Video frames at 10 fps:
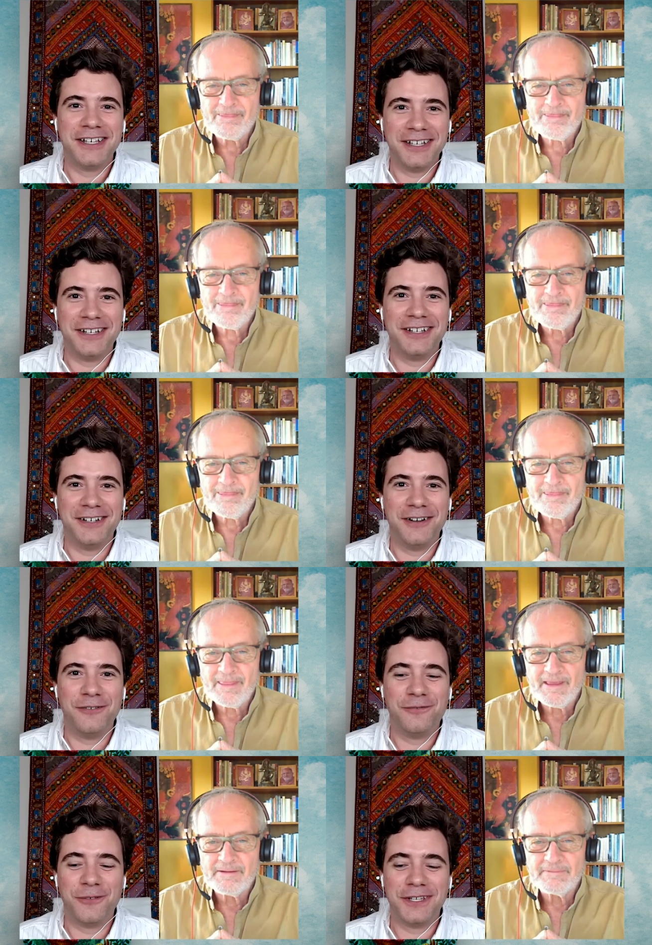Speaker 1: you know,
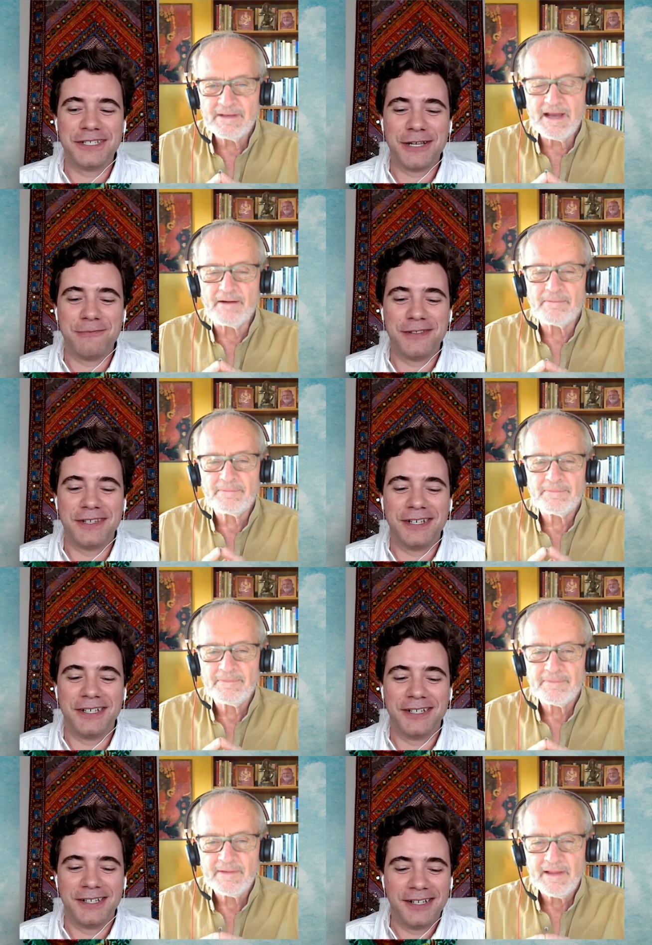for this type of thing.
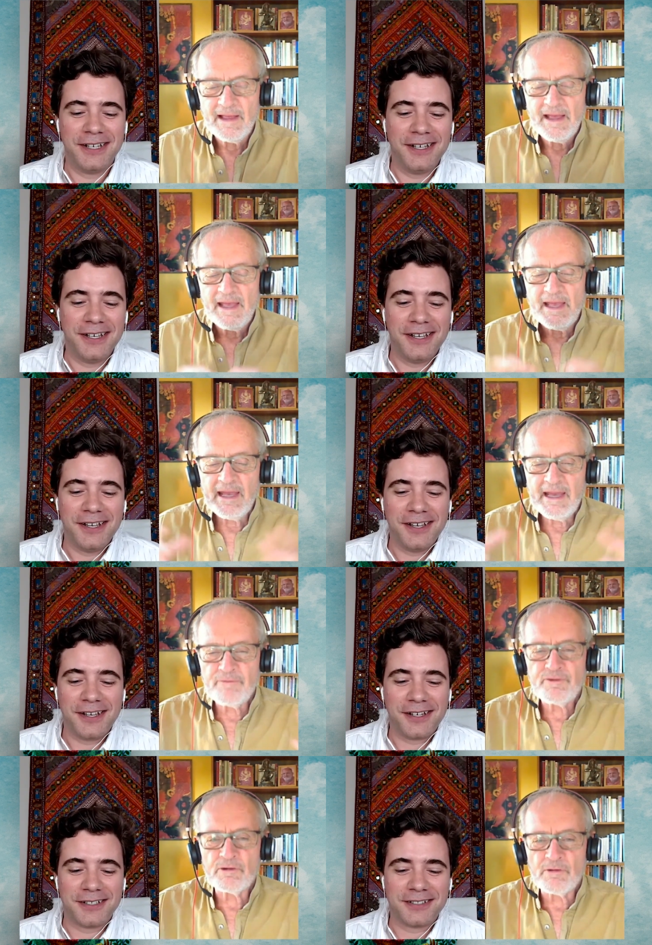
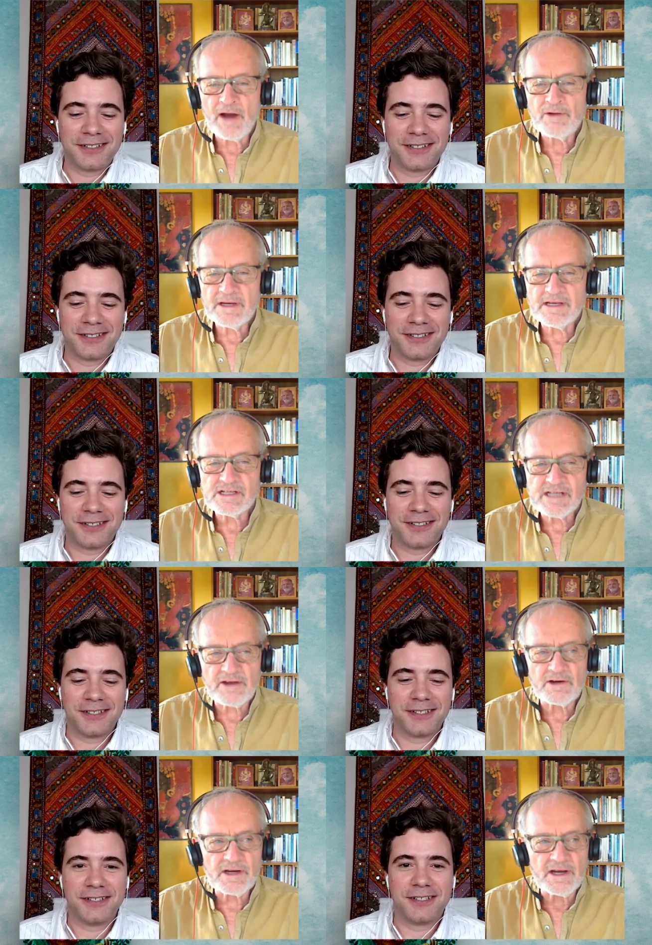
Speaker 2: If you're grounded and
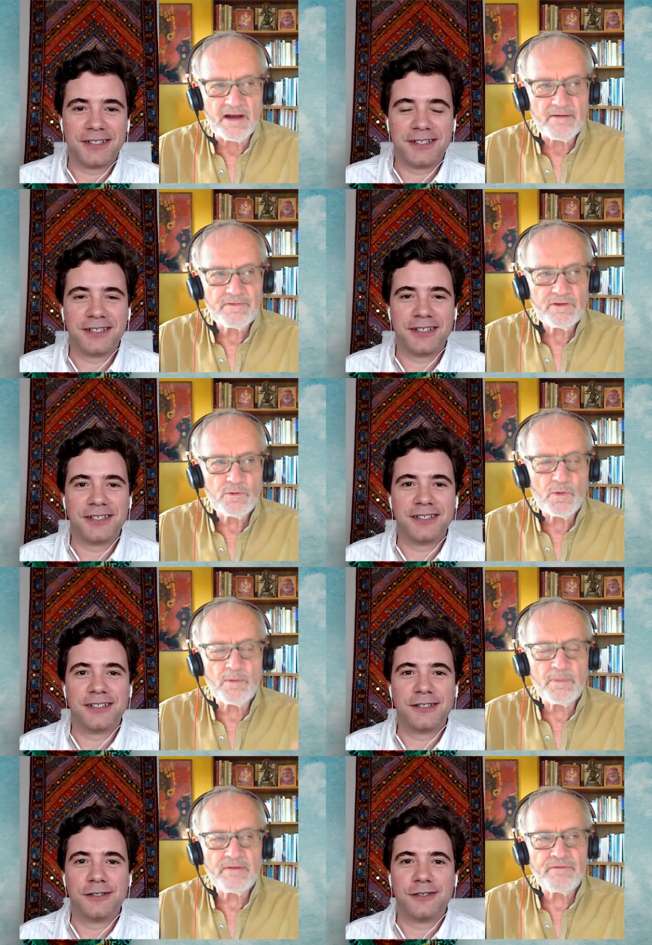centered enough, you
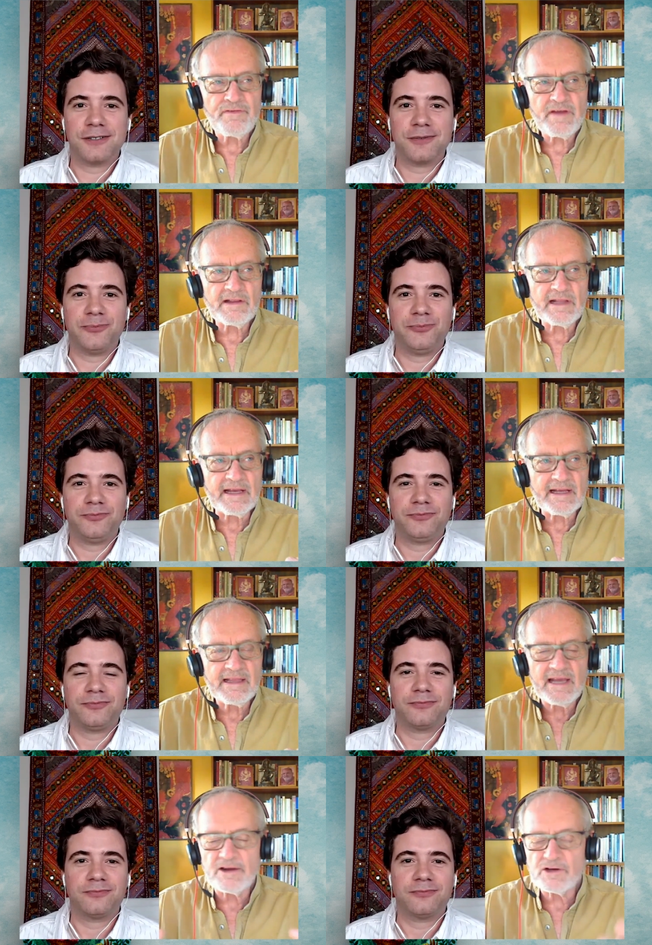will be feeling
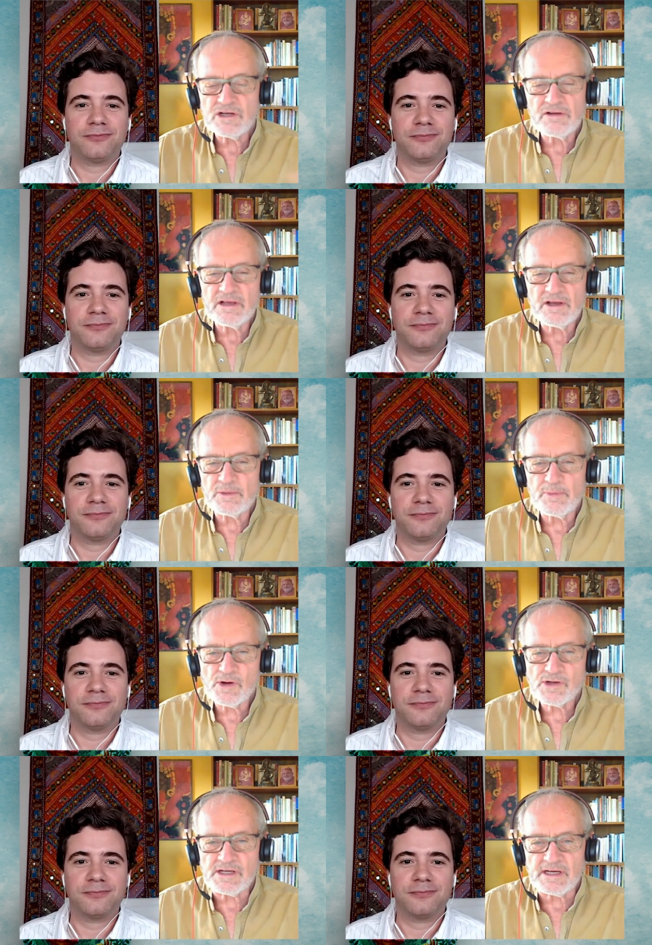the energy of the other
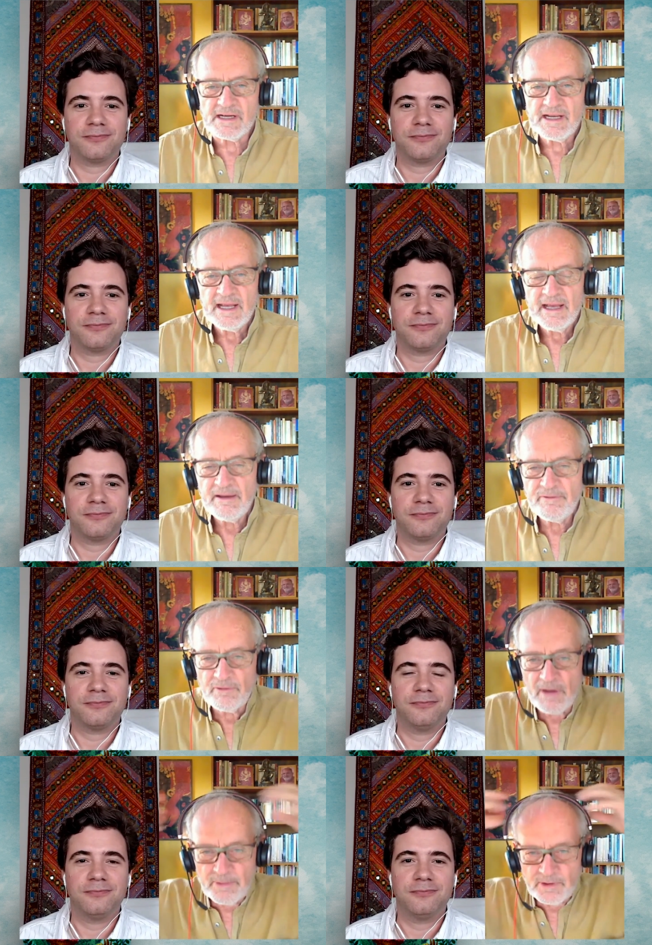person. If
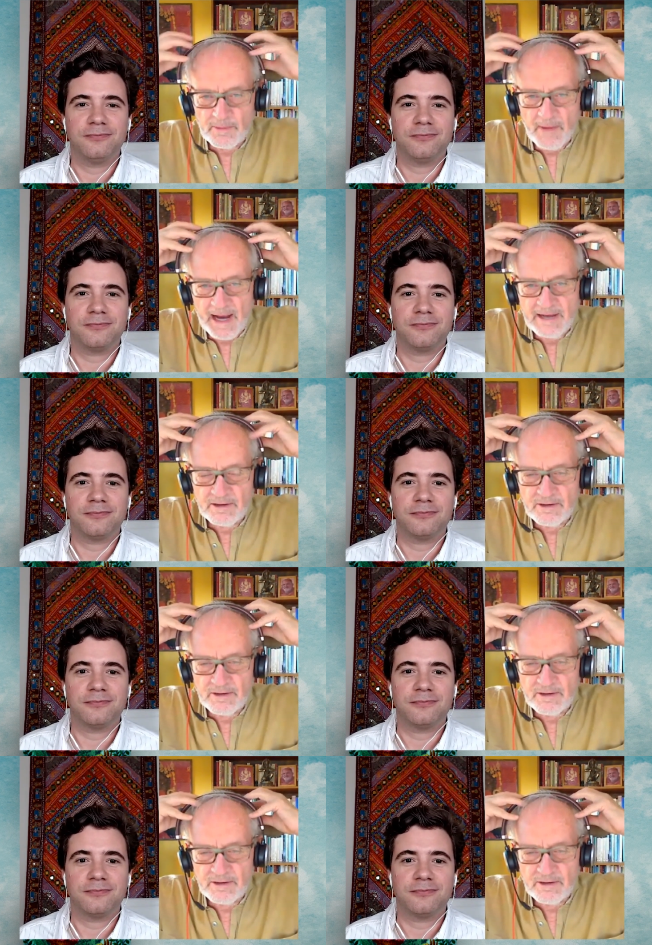you're up in your mind